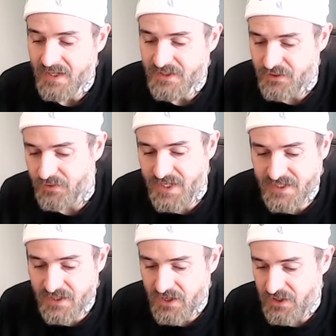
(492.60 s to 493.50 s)
so
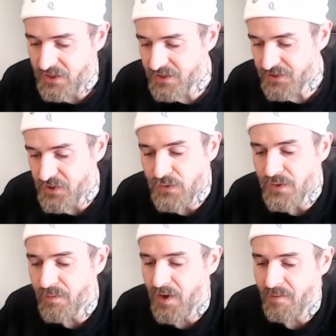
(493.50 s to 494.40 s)
these are
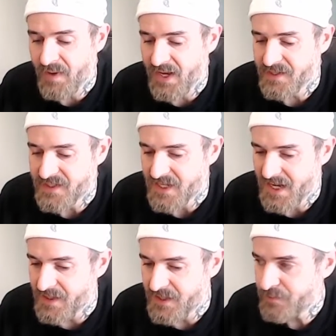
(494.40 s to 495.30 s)
Uniball pens,
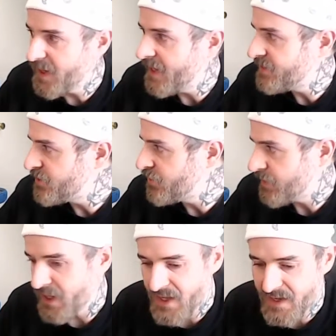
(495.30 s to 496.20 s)
and these pens you
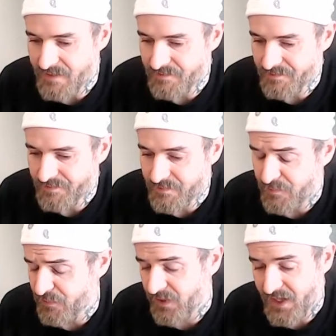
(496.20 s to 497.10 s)
can get
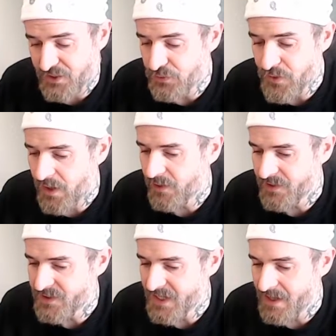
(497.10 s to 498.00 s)
for like
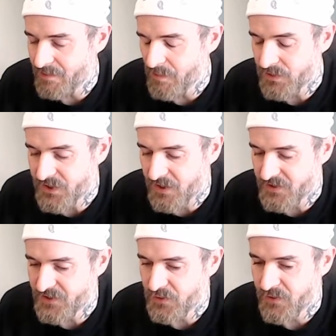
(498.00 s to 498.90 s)
$2 at most art
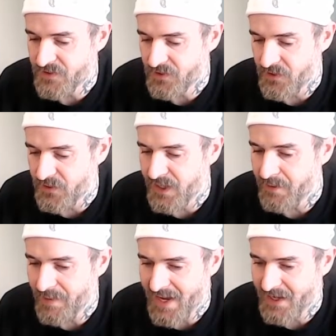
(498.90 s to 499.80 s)
stores, or you can get a
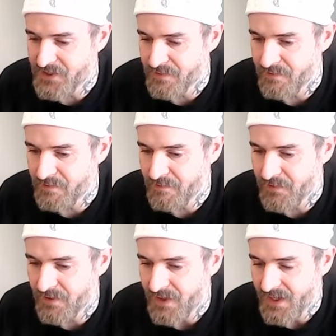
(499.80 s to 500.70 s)
package of them
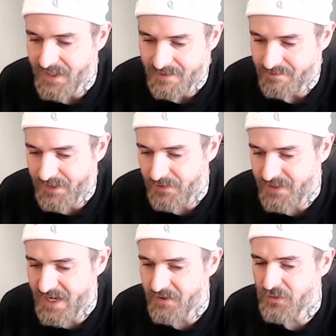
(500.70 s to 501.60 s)
for, $10
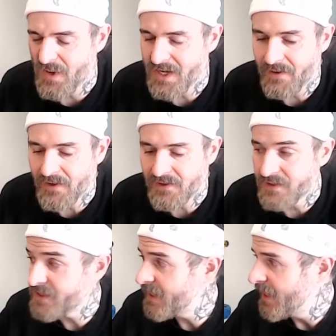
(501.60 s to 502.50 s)
or
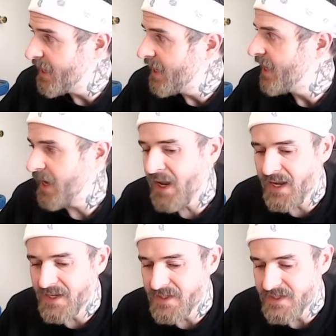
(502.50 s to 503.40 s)
$20.
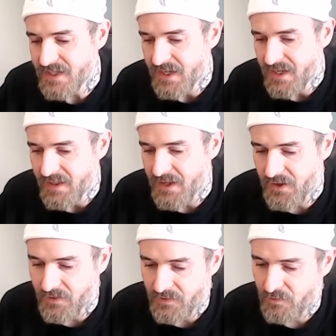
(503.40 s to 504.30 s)
And
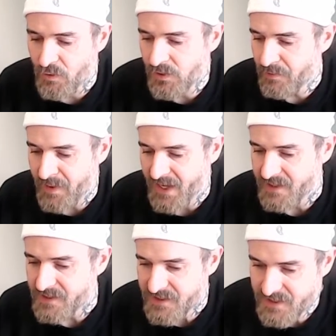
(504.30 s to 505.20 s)
they're roller
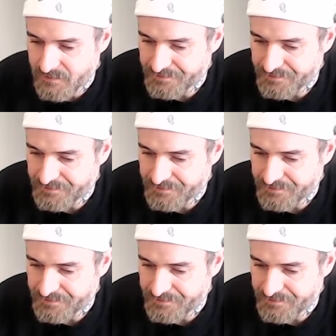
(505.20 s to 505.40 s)
pens,